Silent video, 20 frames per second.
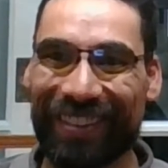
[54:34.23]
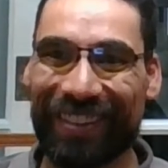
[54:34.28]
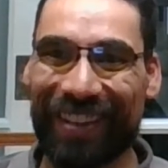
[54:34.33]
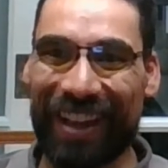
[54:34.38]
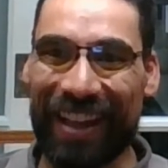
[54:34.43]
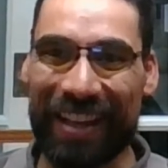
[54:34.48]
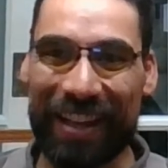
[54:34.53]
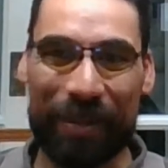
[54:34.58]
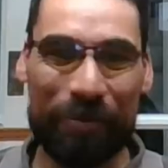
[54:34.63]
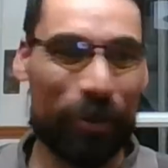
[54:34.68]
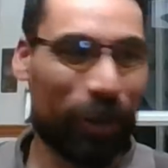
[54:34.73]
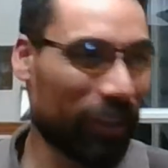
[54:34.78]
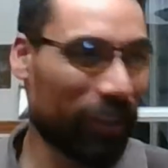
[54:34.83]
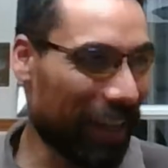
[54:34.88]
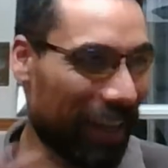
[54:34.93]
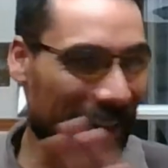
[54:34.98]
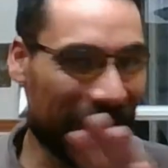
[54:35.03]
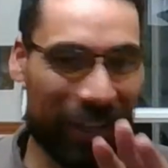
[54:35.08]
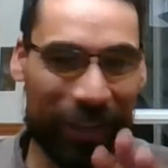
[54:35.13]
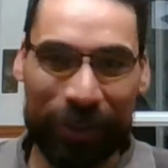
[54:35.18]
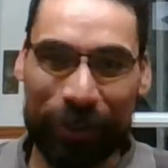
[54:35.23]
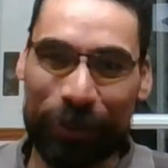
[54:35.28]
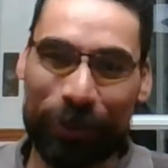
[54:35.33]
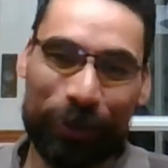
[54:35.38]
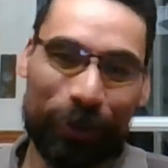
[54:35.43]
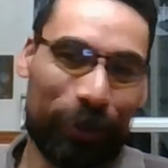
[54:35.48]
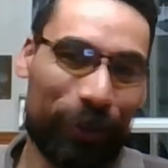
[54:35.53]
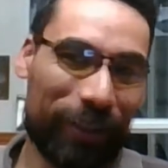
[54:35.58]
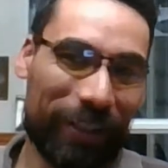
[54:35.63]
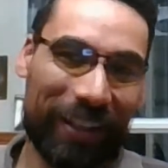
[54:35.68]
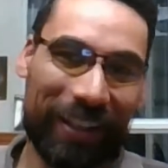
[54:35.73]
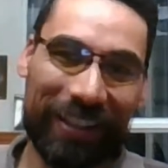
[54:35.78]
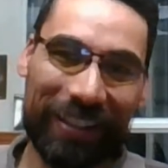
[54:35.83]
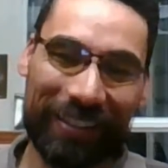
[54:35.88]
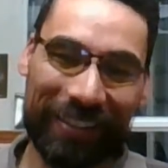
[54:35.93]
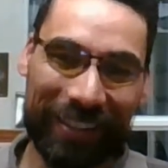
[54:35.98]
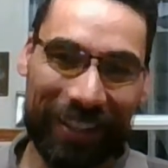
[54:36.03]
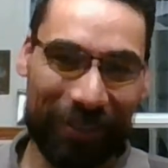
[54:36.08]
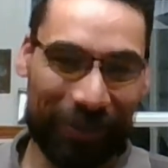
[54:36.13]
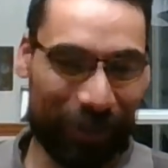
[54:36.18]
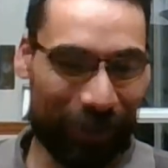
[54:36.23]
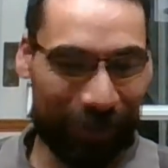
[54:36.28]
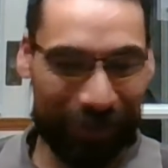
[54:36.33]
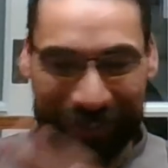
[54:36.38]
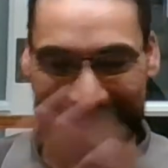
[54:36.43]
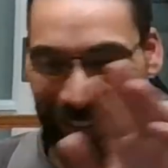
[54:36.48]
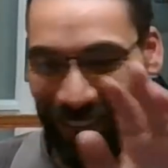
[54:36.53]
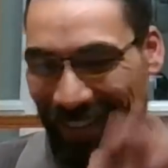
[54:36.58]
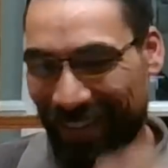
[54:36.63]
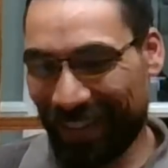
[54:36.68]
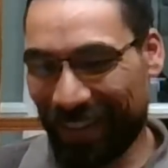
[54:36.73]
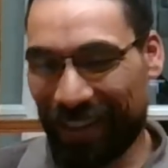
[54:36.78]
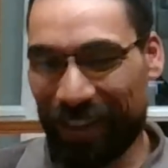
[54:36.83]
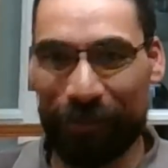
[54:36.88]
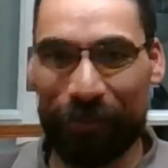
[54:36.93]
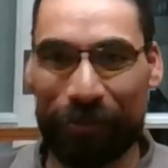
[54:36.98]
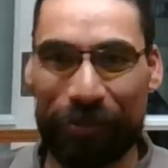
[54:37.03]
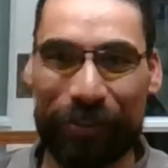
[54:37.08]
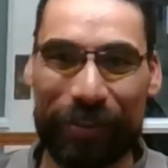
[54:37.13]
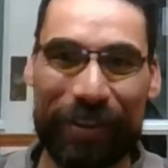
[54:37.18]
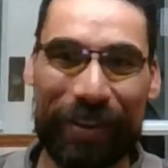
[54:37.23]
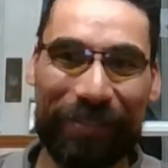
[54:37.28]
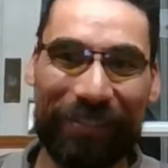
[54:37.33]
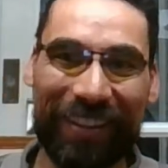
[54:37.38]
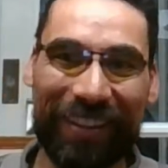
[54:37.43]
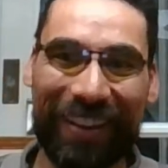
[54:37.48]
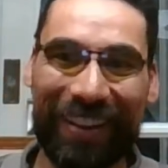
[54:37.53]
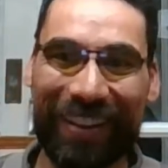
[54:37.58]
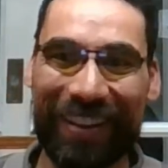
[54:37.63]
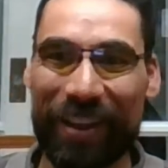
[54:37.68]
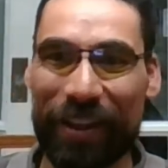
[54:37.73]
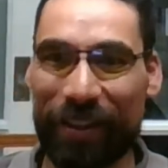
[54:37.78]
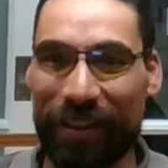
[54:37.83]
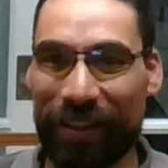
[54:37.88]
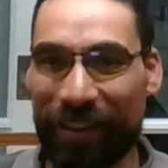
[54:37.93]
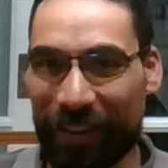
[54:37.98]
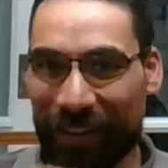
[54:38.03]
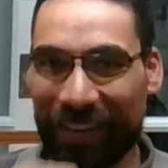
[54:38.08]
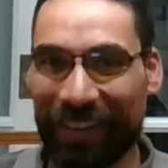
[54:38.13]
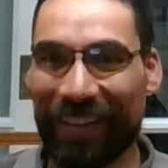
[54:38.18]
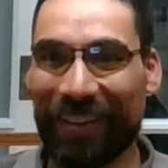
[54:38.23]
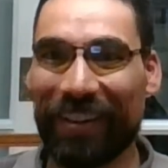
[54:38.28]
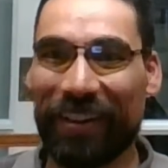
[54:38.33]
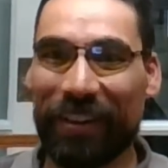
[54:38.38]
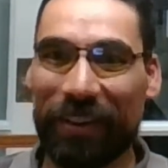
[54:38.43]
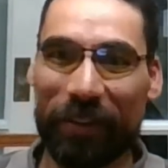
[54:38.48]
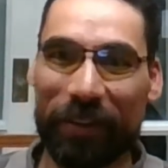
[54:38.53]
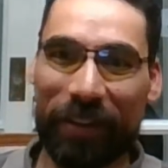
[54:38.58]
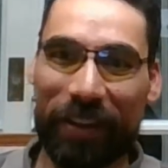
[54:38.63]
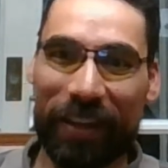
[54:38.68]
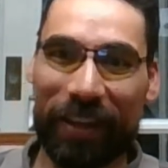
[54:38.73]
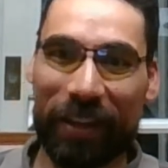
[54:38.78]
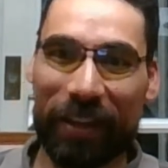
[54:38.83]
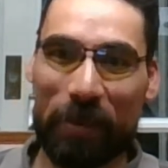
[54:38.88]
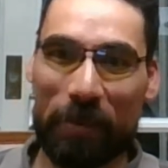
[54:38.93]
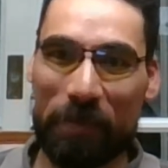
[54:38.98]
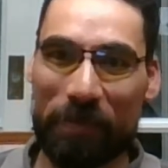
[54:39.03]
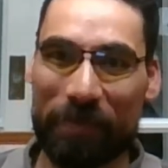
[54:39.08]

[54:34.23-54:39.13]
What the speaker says: and I'm not under control, guys. I'm completely a free man. Okay.